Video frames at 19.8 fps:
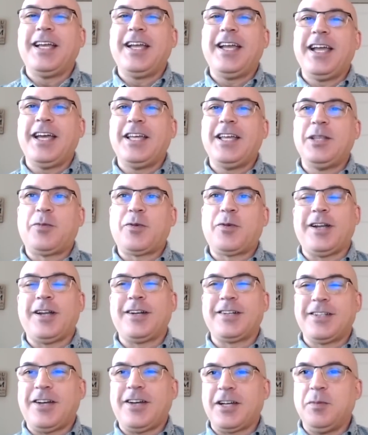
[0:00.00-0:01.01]
and the
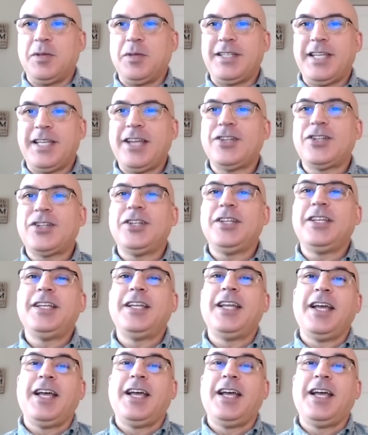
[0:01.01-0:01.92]
product documentation.